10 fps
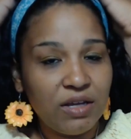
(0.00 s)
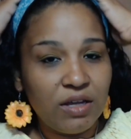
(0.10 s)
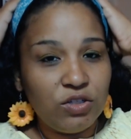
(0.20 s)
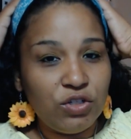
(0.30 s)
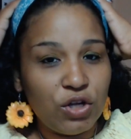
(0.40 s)

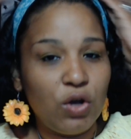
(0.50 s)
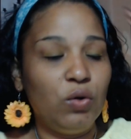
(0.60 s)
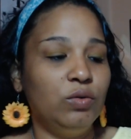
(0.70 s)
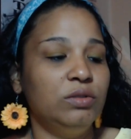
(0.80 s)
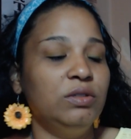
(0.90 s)

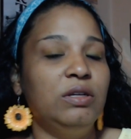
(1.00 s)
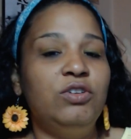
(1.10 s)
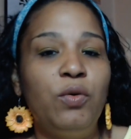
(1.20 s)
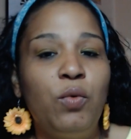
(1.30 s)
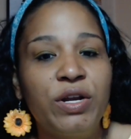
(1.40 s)

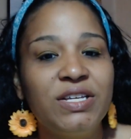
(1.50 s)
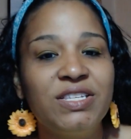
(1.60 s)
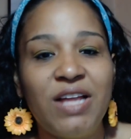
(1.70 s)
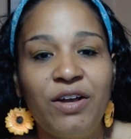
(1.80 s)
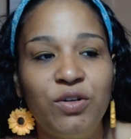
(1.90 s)
your work is
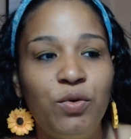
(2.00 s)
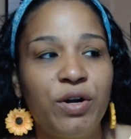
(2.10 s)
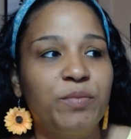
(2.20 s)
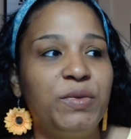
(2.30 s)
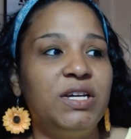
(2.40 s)
not going to
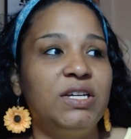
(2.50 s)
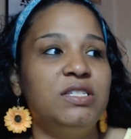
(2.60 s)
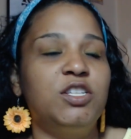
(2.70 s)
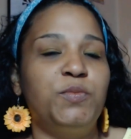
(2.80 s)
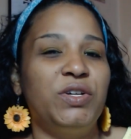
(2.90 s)
work because
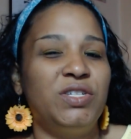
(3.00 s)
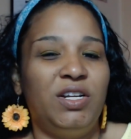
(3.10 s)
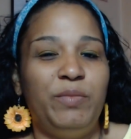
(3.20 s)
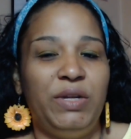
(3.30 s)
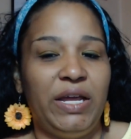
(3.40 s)
the spirits are
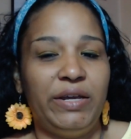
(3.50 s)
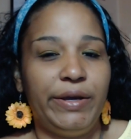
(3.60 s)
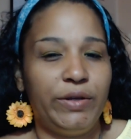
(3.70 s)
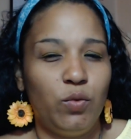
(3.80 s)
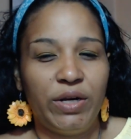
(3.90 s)
going to be like, yeah,
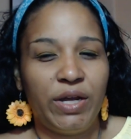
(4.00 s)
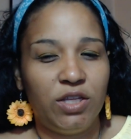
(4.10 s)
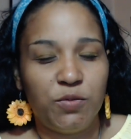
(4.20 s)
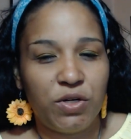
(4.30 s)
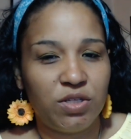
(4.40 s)
you want to get
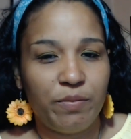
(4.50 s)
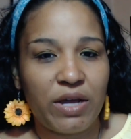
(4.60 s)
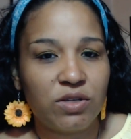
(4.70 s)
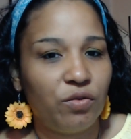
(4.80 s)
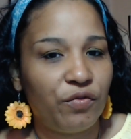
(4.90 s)
this person
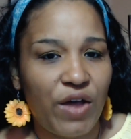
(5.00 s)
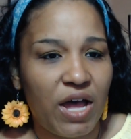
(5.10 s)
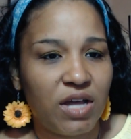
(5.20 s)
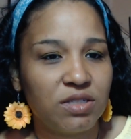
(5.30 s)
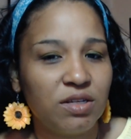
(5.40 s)
back so
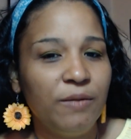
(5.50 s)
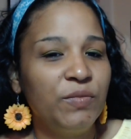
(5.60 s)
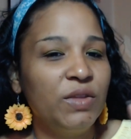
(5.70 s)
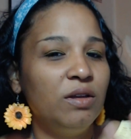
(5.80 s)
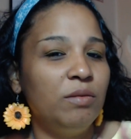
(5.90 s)
fast.
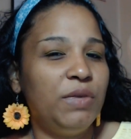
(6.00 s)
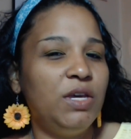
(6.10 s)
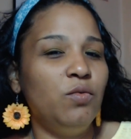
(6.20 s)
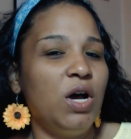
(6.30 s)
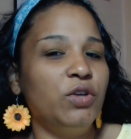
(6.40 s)

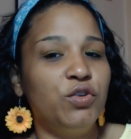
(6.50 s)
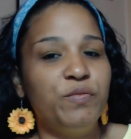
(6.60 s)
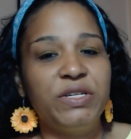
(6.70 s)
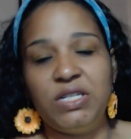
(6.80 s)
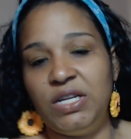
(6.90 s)
Meanwhile, you're
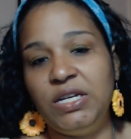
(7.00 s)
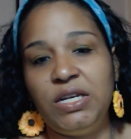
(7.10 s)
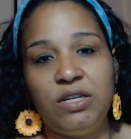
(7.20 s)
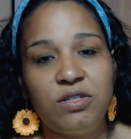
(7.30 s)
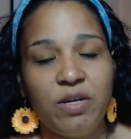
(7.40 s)

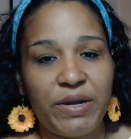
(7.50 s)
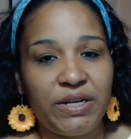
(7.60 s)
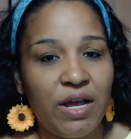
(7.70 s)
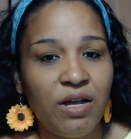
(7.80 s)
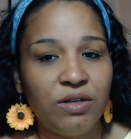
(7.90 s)
misleading
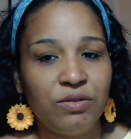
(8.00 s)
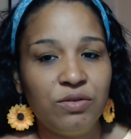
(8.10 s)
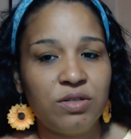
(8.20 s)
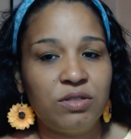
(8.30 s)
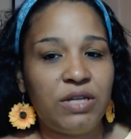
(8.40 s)
somebody
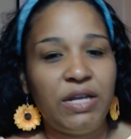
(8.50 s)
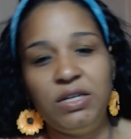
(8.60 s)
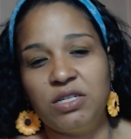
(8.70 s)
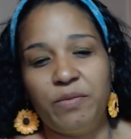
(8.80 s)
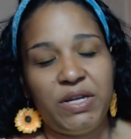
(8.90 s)
else, dating
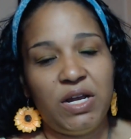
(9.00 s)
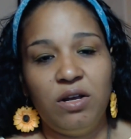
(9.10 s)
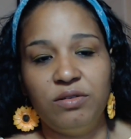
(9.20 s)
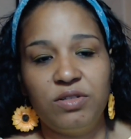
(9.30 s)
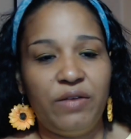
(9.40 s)
somebody
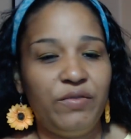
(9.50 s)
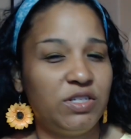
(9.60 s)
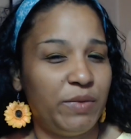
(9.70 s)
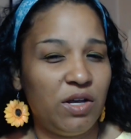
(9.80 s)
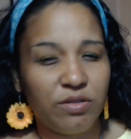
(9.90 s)
else, giving
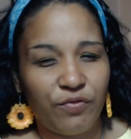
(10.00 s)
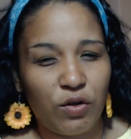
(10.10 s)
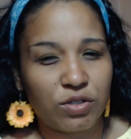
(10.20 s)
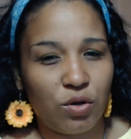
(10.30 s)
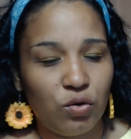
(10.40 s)
somebody else
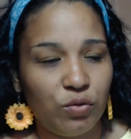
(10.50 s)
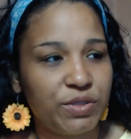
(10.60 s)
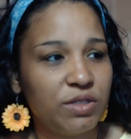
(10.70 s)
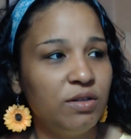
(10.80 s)
false hopes.